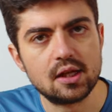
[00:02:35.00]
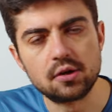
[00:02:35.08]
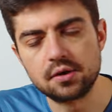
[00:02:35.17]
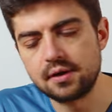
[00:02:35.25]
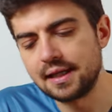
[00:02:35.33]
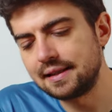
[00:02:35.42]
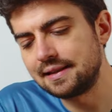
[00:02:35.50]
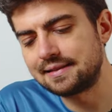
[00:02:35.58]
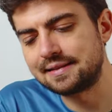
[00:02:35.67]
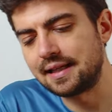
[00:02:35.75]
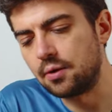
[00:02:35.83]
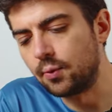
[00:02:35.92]
longer than, let's
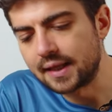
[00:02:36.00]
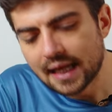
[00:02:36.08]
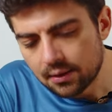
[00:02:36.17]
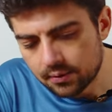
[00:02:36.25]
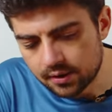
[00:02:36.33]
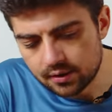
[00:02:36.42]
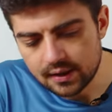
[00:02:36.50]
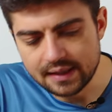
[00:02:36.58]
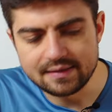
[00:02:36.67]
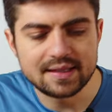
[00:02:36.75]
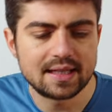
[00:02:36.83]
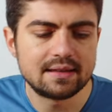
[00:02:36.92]
say, 1 hour,
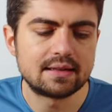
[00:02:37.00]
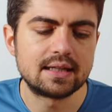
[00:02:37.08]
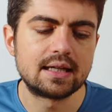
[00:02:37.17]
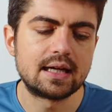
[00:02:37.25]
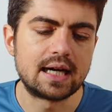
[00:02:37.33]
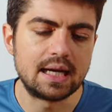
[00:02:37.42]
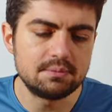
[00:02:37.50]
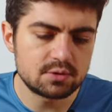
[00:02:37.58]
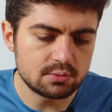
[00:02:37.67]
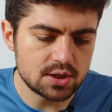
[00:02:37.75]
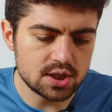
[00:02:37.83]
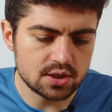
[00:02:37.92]
and then I'm
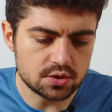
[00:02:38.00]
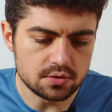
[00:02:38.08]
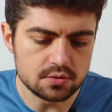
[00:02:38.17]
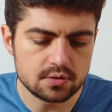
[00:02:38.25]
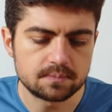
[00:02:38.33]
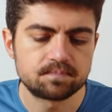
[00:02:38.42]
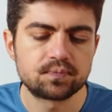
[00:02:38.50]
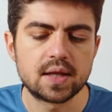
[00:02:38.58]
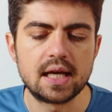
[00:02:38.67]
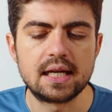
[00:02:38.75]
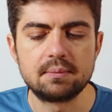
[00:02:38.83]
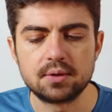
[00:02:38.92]
switching shoes
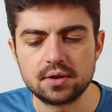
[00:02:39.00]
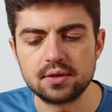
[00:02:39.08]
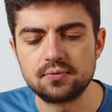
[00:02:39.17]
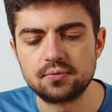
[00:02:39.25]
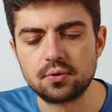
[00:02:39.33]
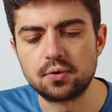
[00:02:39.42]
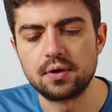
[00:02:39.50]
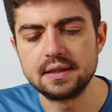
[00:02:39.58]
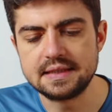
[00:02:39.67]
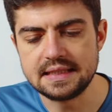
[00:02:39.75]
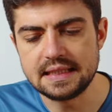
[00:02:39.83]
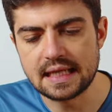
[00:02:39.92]
and I'm going for
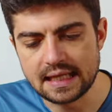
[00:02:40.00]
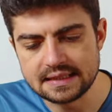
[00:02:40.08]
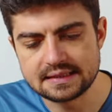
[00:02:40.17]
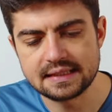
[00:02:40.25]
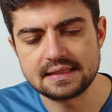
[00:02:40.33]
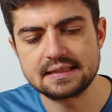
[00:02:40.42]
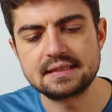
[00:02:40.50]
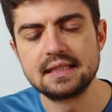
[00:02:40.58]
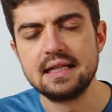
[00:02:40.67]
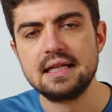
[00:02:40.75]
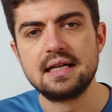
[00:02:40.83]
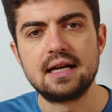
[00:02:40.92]
the ASICS
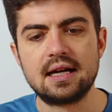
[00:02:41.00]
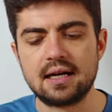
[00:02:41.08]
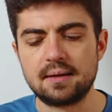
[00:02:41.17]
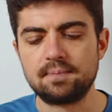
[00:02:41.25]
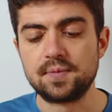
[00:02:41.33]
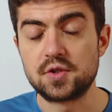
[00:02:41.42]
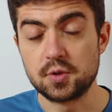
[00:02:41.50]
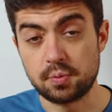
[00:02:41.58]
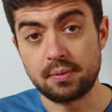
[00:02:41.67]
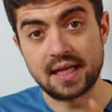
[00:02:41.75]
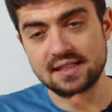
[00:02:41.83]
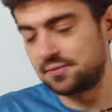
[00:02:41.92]

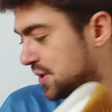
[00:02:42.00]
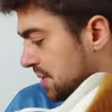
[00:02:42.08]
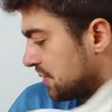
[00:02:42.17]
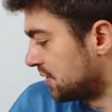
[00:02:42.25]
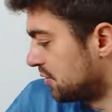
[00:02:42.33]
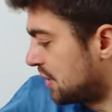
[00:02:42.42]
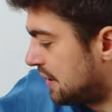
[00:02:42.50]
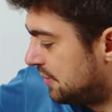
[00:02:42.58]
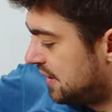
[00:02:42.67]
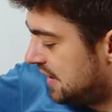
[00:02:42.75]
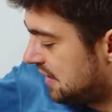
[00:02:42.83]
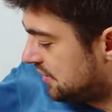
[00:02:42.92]
Superblast, which I'm gonna grab
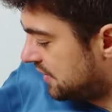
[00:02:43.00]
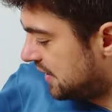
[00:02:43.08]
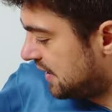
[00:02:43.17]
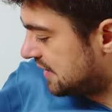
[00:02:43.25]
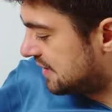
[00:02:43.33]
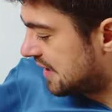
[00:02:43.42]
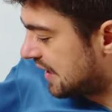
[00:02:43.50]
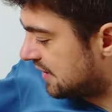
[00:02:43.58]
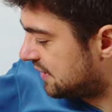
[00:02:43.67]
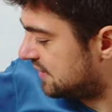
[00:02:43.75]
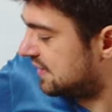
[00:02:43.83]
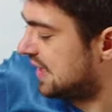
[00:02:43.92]
here in a
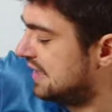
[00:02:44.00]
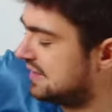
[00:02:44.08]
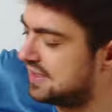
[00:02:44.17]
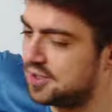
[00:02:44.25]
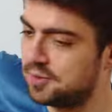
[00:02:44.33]
second. ASICS